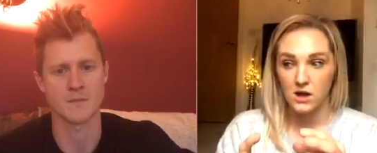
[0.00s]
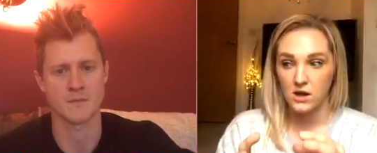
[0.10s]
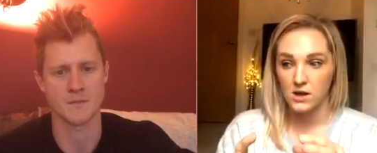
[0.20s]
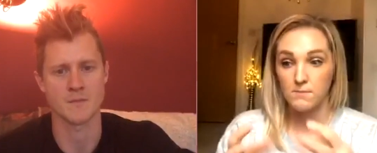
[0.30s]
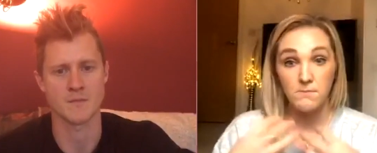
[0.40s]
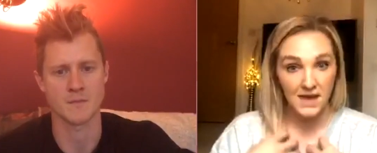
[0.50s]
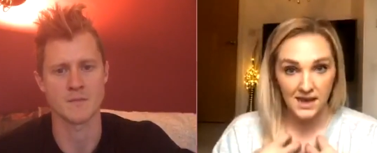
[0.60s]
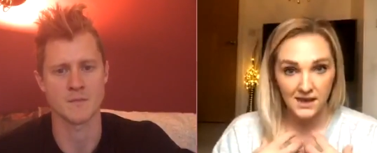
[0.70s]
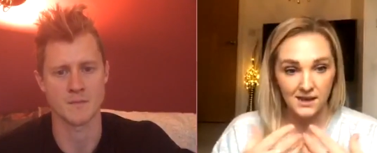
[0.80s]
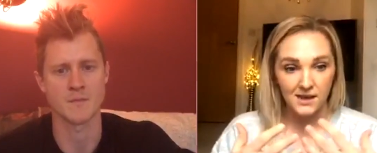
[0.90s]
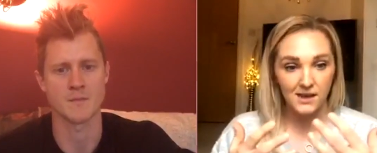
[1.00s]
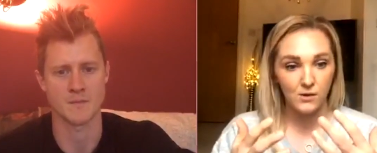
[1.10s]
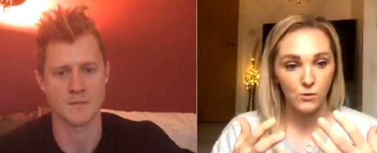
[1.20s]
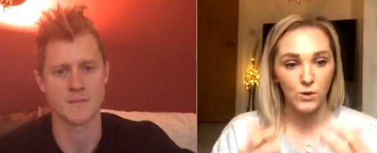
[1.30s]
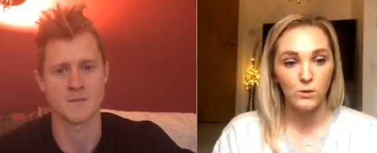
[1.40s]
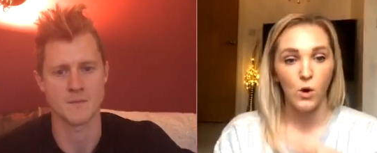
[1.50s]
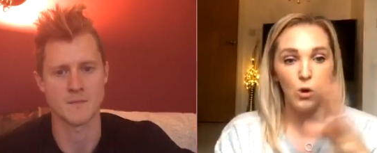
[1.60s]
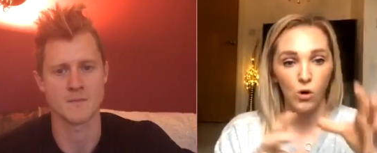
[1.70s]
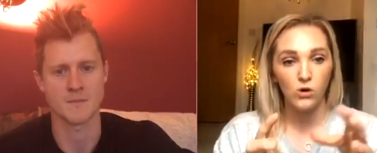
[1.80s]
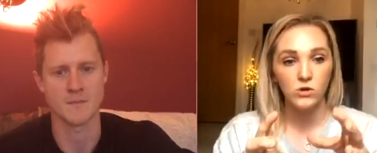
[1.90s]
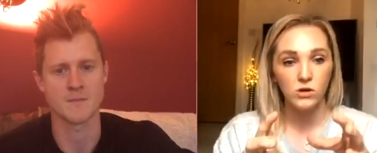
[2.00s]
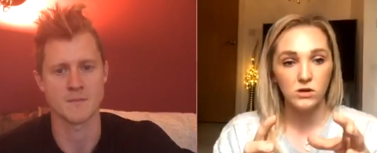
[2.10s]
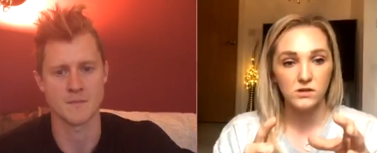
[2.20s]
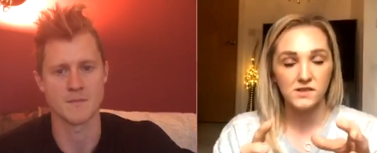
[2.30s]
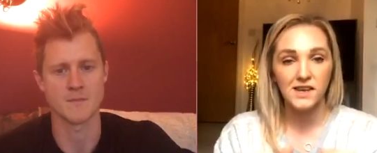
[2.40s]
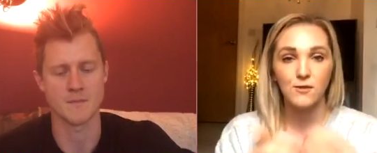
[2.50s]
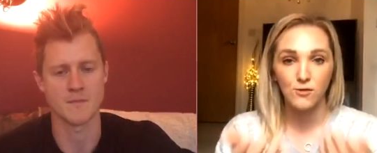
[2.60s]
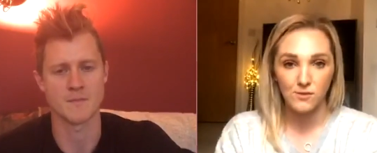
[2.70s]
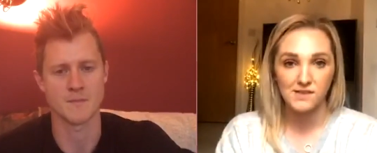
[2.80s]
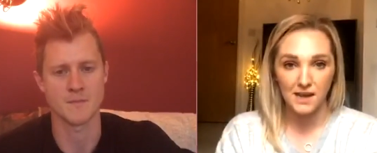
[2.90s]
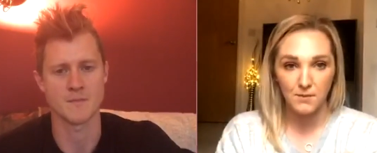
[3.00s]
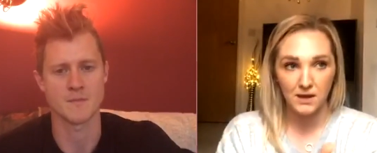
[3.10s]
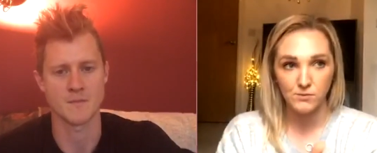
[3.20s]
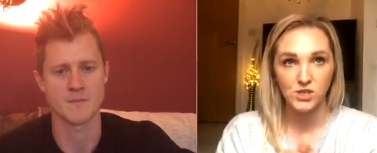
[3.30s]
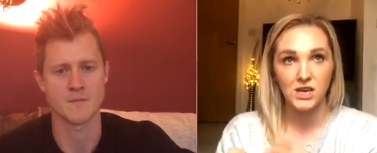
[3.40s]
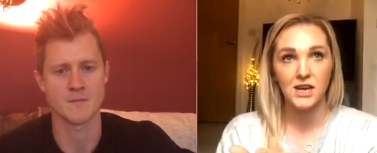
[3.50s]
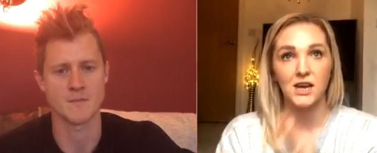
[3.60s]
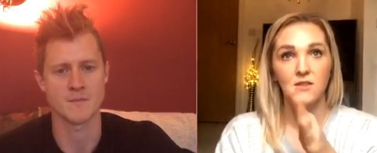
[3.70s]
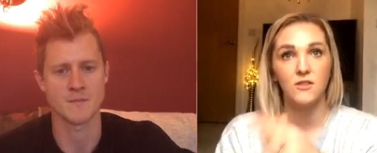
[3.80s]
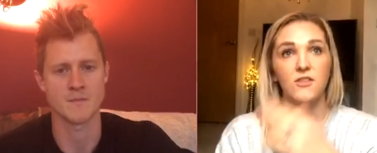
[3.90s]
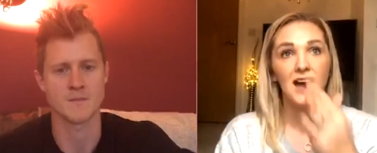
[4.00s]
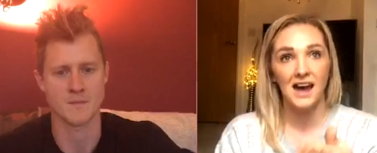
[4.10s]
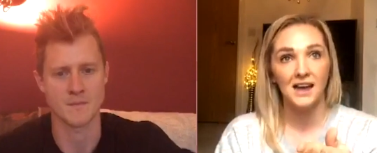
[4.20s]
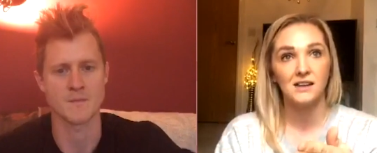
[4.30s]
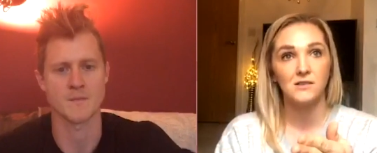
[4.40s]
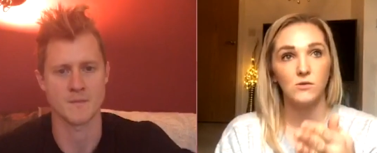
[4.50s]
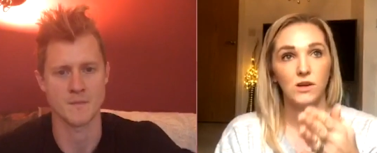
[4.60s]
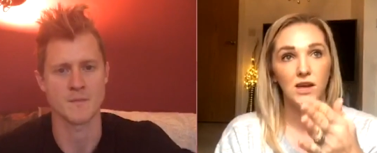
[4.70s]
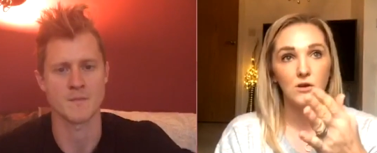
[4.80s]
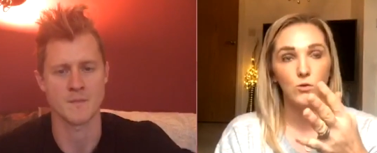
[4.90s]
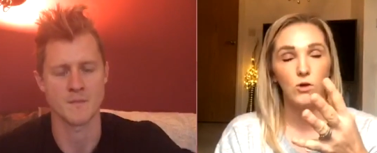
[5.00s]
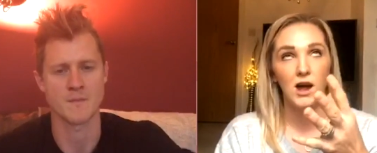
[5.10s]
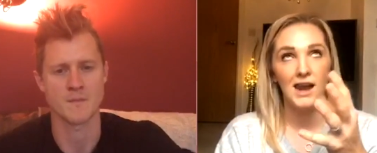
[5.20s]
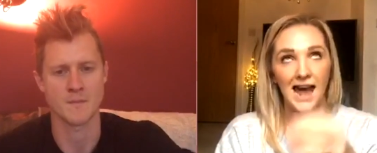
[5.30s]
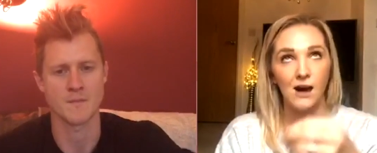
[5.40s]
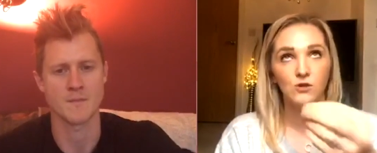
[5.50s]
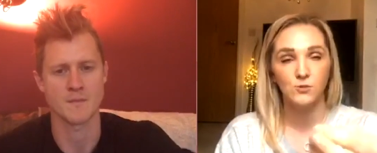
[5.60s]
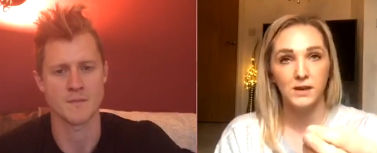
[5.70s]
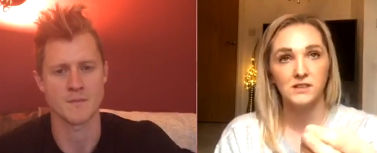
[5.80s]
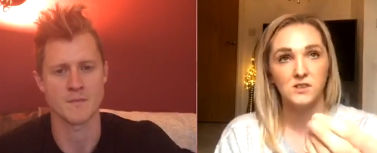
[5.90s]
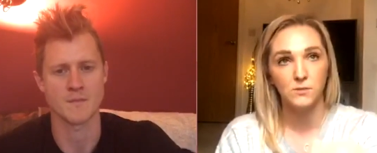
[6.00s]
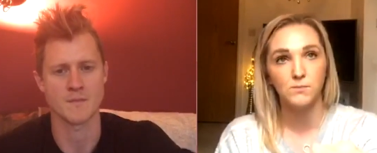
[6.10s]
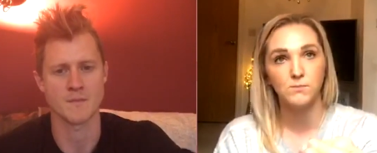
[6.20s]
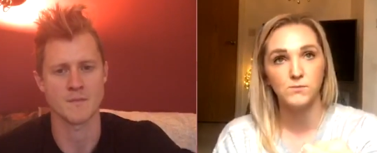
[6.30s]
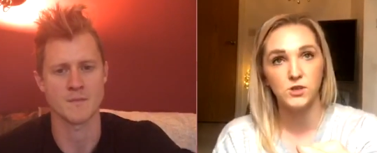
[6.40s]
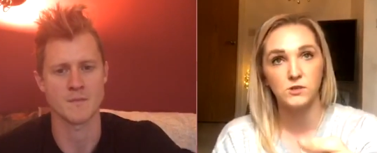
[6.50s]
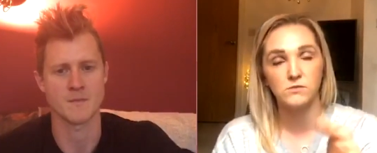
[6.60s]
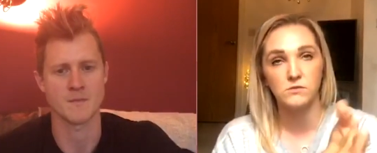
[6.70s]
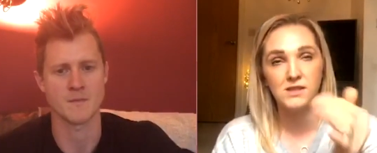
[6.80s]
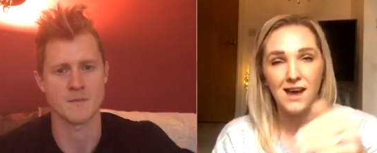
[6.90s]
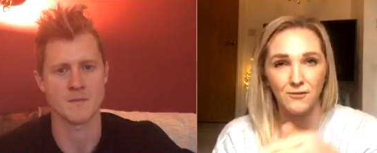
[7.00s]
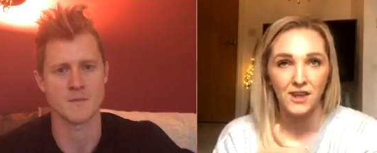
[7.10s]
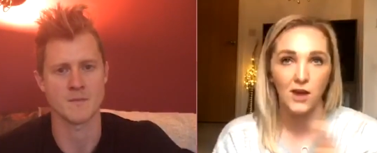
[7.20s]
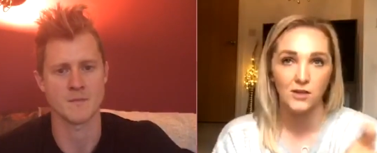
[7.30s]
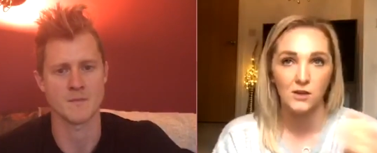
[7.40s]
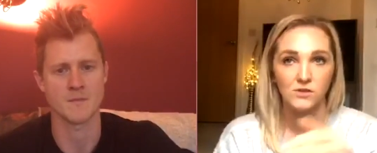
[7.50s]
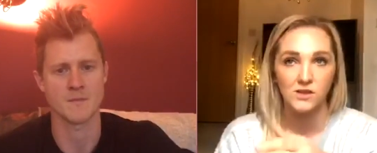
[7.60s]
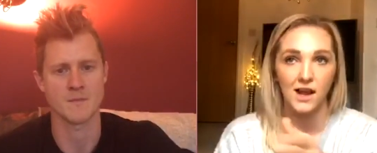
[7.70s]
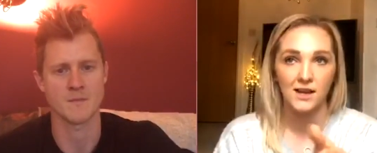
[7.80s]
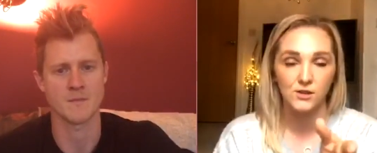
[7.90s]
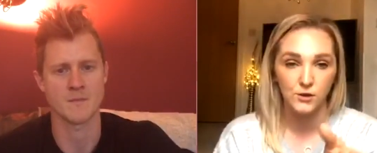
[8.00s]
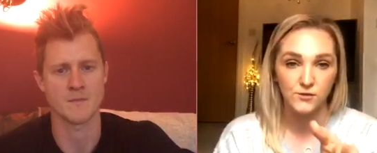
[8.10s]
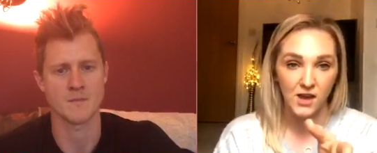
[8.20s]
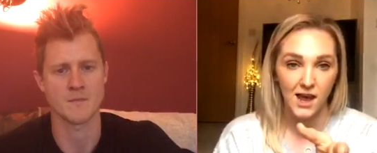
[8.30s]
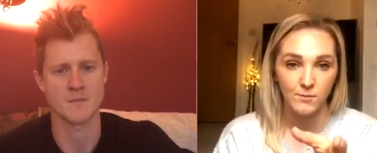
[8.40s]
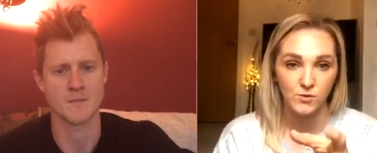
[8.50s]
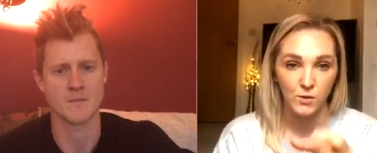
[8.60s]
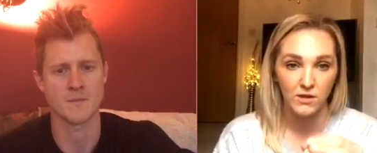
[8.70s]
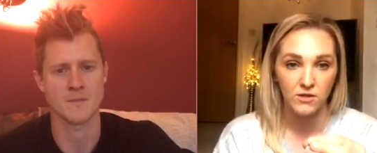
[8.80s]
Speaker 1: me we were all mm-hmm. singing mm. from the same hymn sheet and that allowed me to to navigate those slightly tough times with